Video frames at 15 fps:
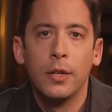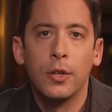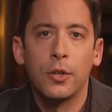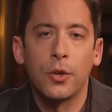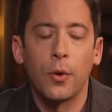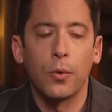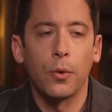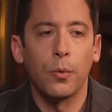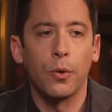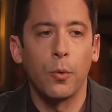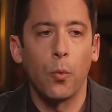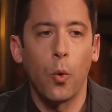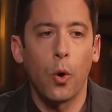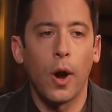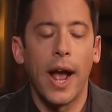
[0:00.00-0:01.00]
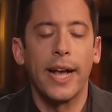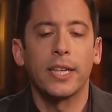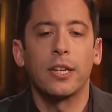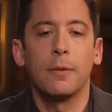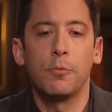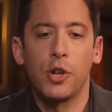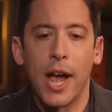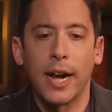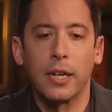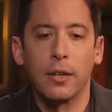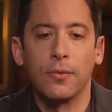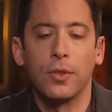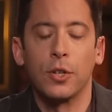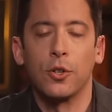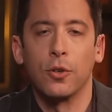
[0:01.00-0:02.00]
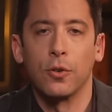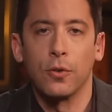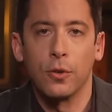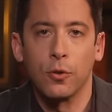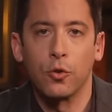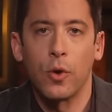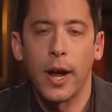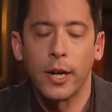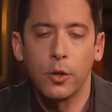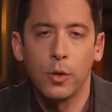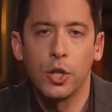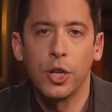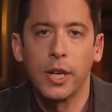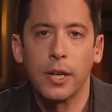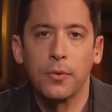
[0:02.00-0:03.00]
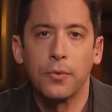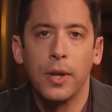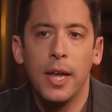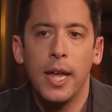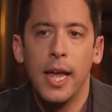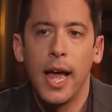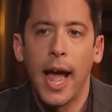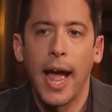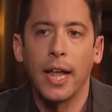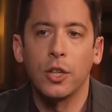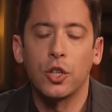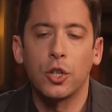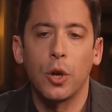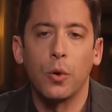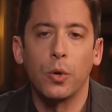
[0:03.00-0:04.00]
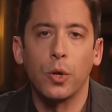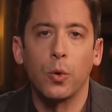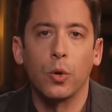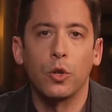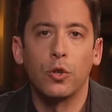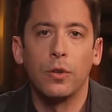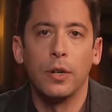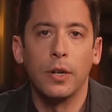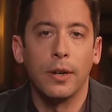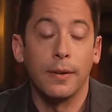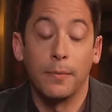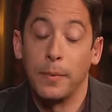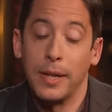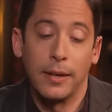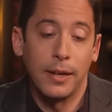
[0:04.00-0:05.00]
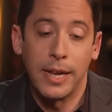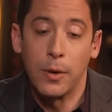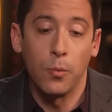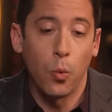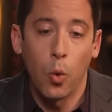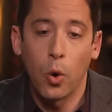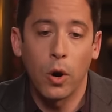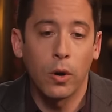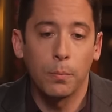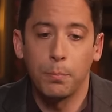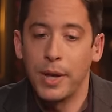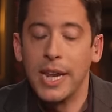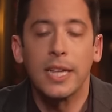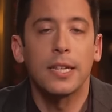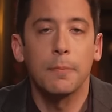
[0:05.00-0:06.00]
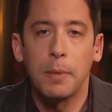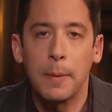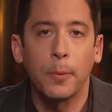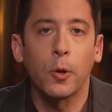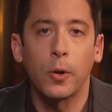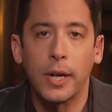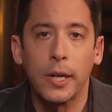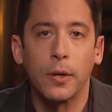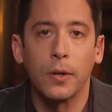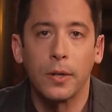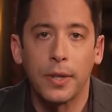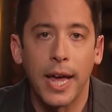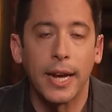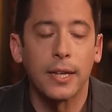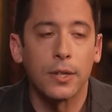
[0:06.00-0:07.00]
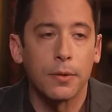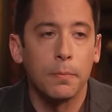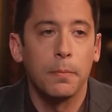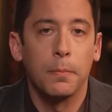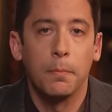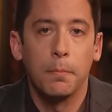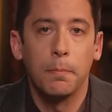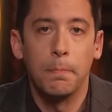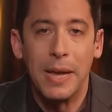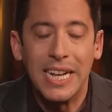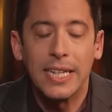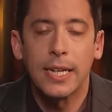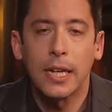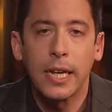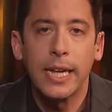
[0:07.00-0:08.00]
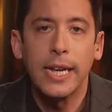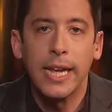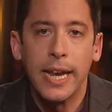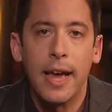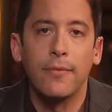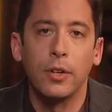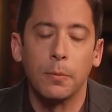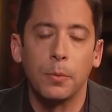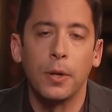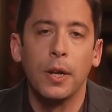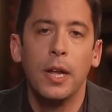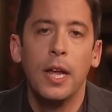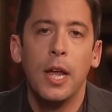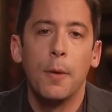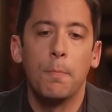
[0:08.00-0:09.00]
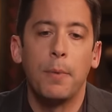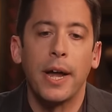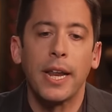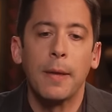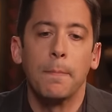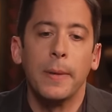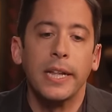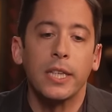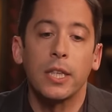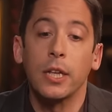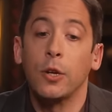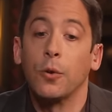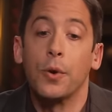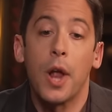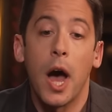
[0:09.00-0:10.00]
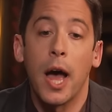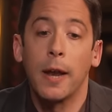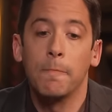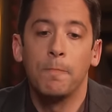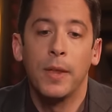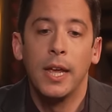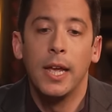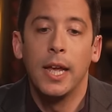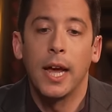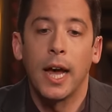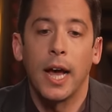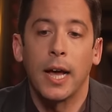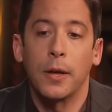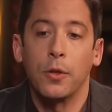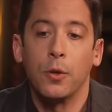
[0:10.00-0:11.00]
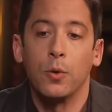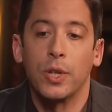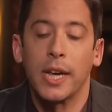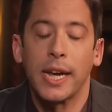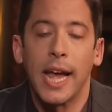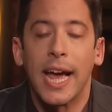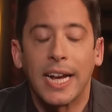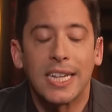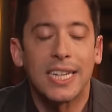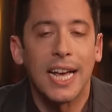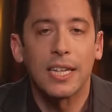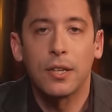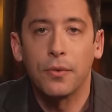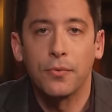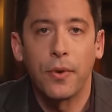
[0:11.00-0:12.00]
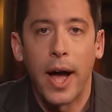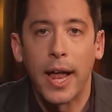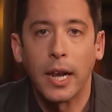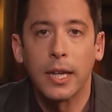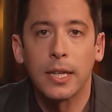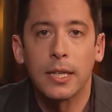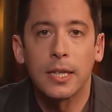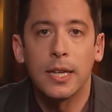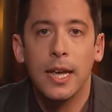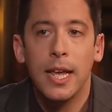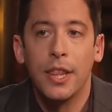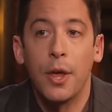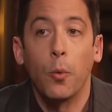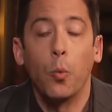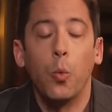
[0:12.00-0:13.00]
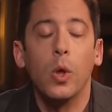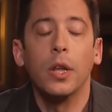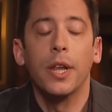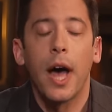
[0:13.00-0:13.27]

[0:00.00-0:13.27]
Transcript: So the, the war has an objective that you're you're trying to achieve. And so you're in war, innocent people are killed. That is basically inevitable, but it means that you're not uh, using excessive violence that will